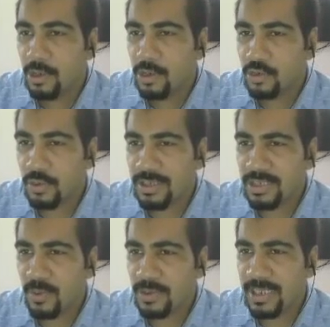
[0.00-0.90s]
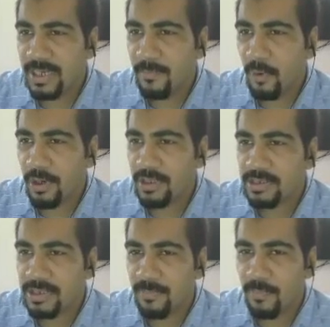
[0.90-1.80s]
So this was an
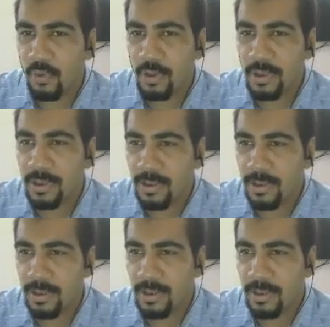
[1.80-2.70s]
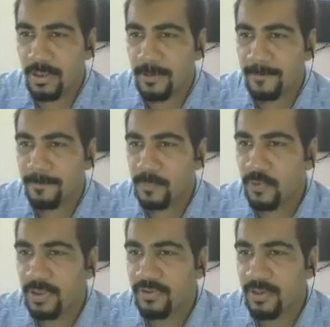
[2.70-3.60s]
important support.
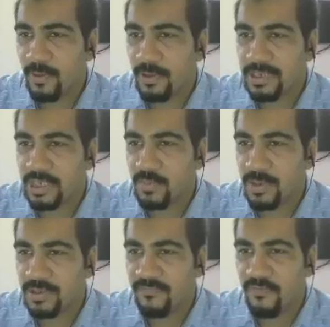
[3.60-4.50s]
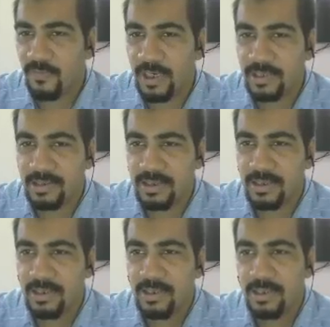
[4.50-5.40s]
23.6%
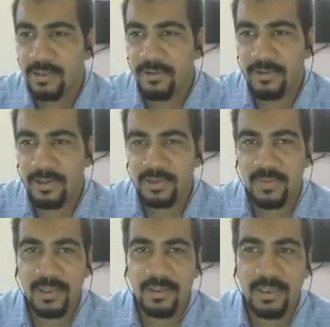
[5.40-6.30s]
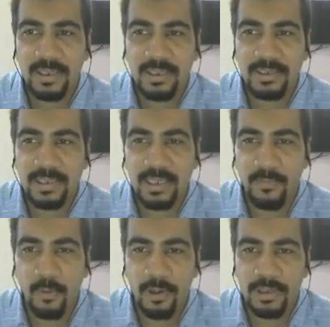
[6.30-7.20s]
Fibonacci retracement is an
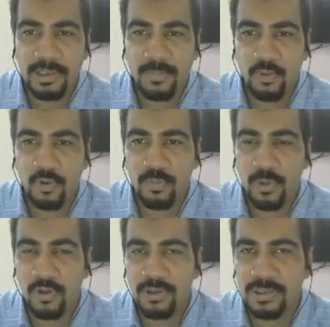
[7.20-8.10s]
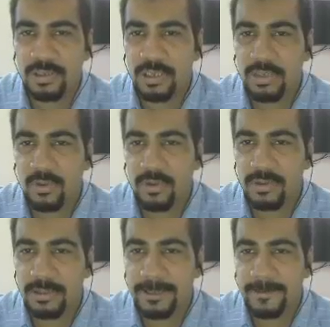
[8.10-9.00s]
important support because it
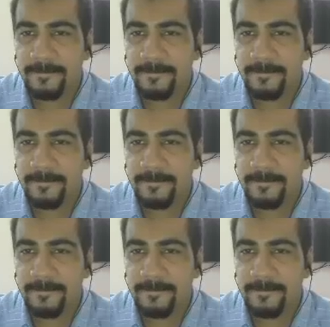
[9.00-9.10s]
was